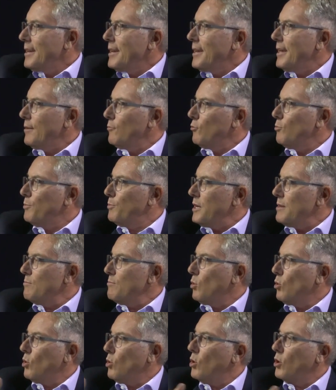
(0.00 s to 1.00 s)
It will be
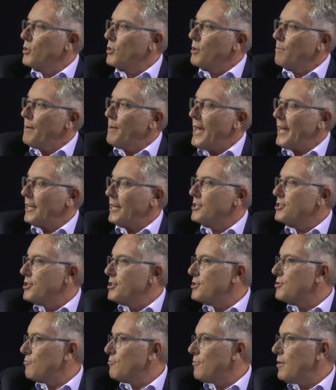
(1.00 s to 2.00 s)
more the
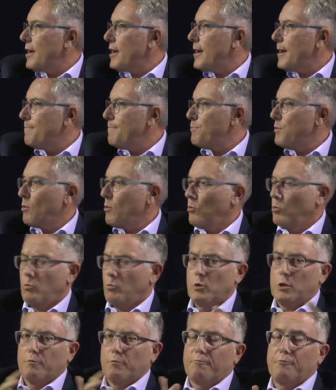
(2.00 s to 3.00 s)
packages,
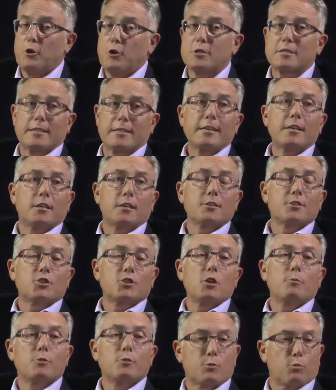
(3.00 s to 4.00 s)
well, firstly,
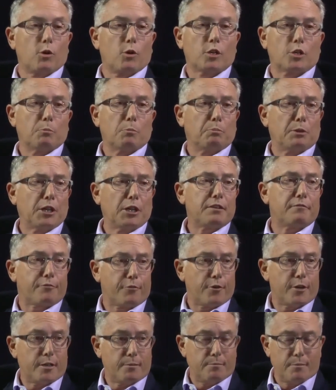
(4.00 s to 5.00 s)
consumers want complete
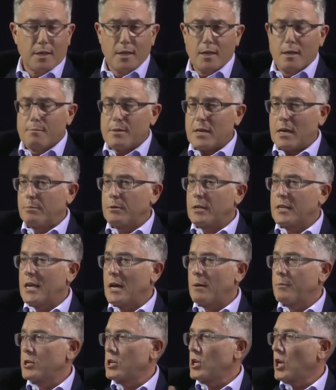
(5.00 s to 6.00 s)
freedom, be able to
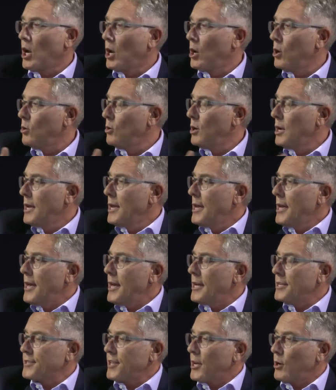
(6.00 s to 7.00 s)
come and go
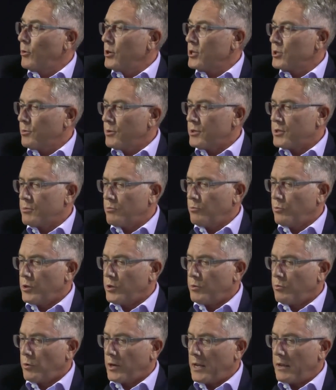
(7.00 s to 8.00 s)
as they wish
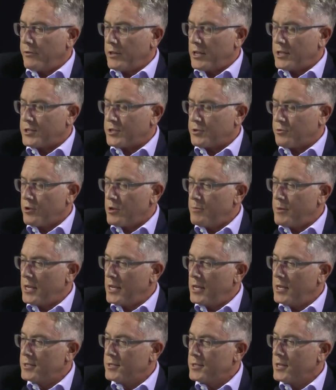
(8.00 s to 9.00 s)
with whatever their streaming
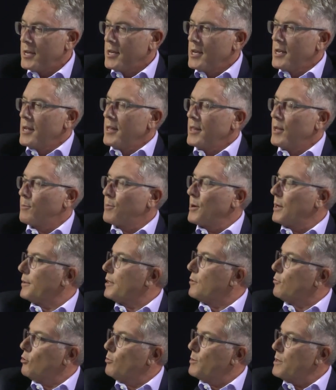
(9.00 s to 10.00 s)
is. There probably
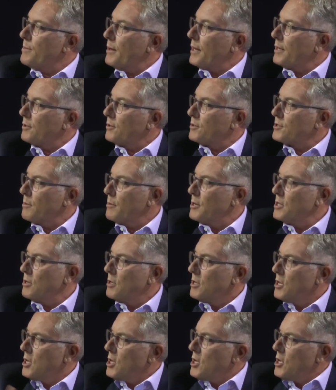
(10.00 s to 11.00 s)
will be bundles. I mean,
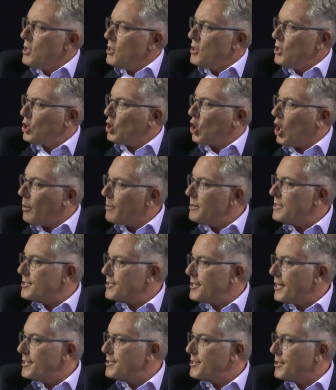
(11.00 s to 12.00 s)
the common
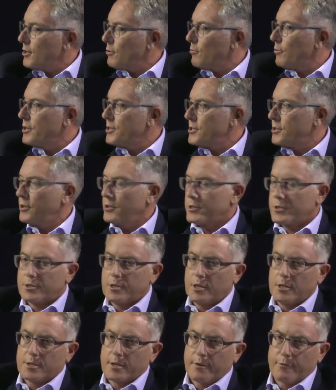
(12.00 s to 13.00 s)
sense and the research
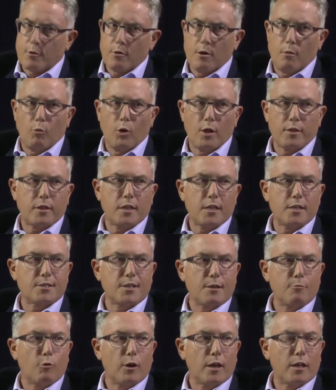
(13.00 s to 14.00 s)
says everyone want things
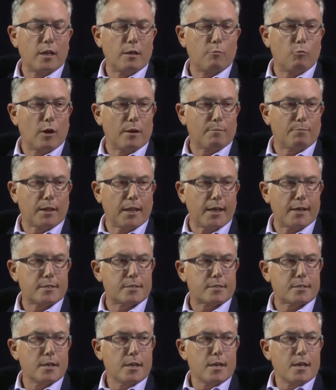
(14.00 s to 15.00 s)
in one
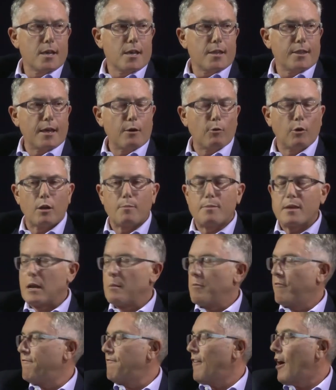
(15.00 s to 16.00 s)
place. They want to be able to
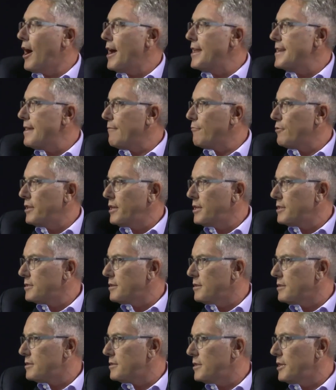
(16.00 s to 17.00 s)
find everything, so
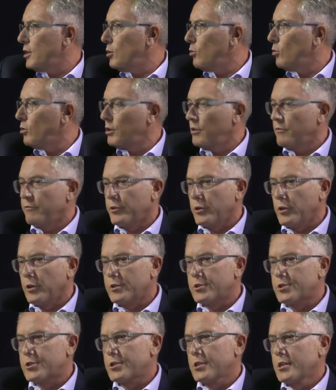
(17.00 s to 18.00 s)
see it all
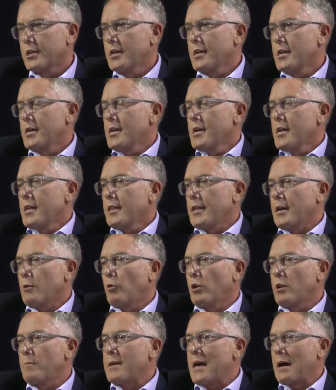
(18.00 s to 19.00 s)
converged. They
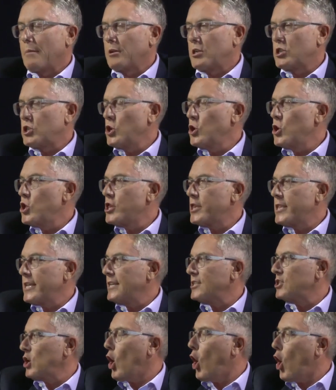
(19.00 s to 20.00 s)
want to be able to turn
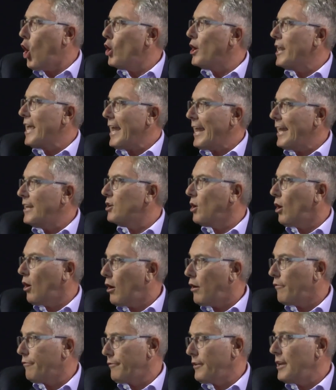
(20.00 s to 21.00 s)
things on and
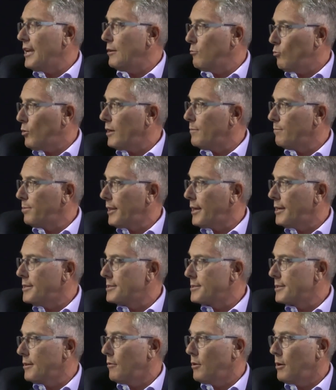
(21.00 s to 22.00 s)
off in one place,
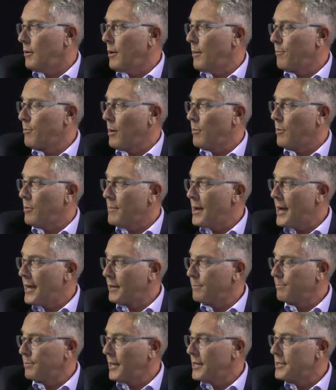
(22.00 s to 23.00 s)
so a proper
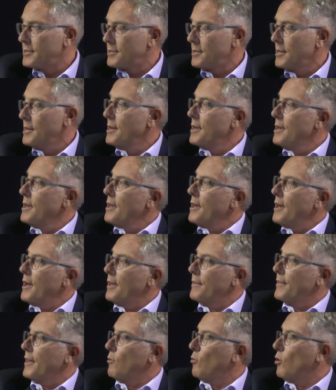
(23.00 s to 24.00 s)
marketplace,
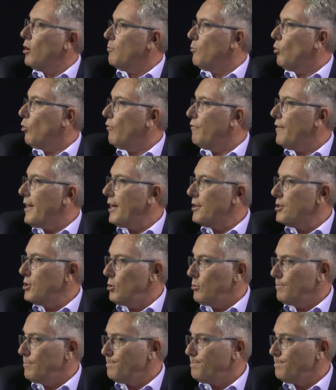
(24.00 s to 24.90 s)
and they want more value.